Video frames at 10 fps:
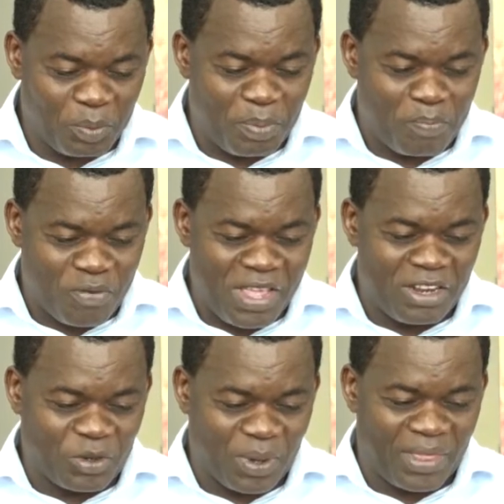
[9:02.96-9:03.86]
be
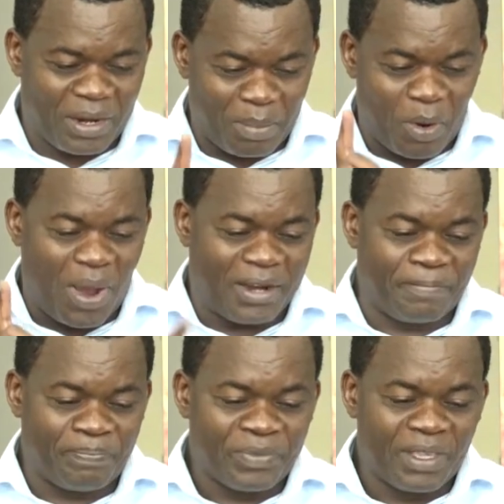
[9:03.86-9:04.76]
praying together. Number
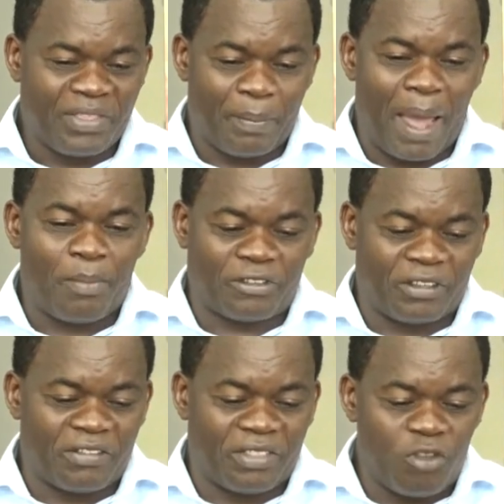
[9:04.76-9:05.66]
one, the Bible
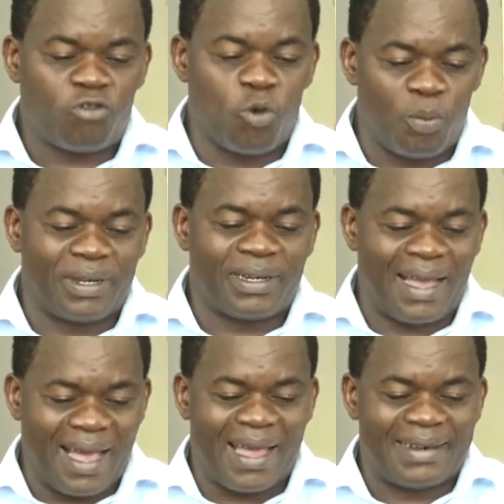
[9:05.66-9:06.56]
says this woman
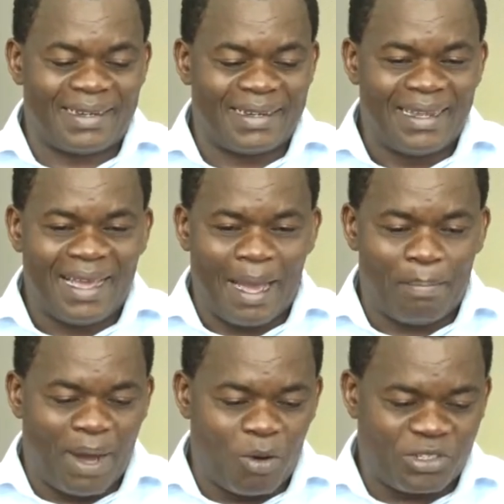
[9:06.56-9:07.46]
heard
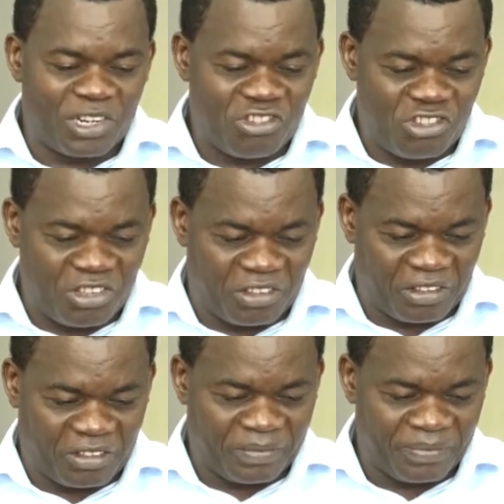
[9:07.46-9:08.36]
about
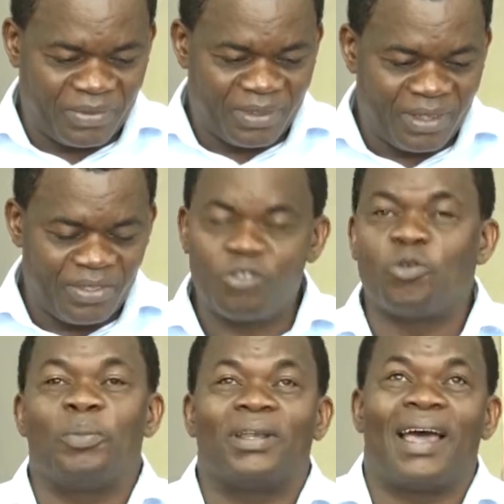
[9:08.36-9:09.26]
Jesus. This
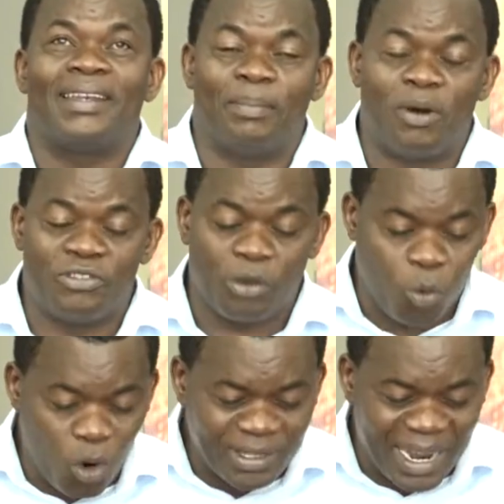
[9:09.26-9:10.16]
woman heard about,
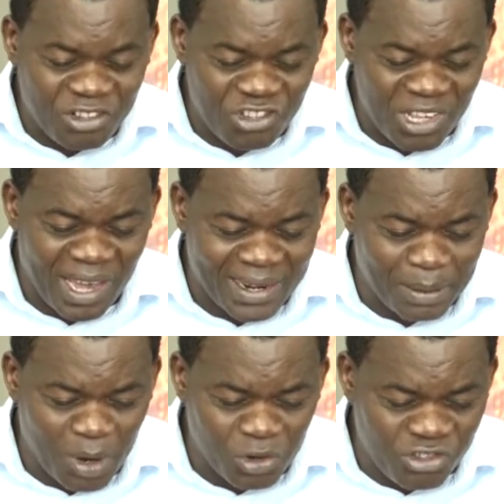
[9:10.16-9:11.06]
what had she heard
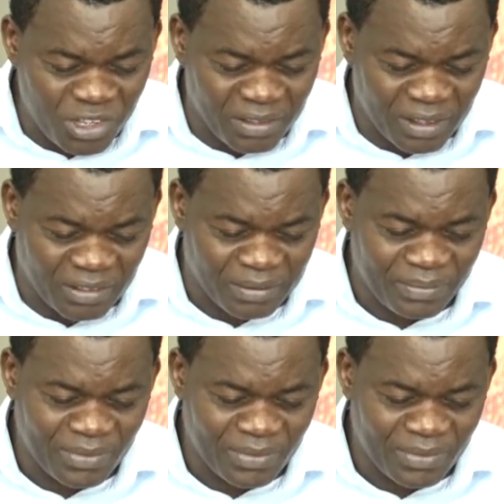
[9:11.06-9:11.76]
about Jesus?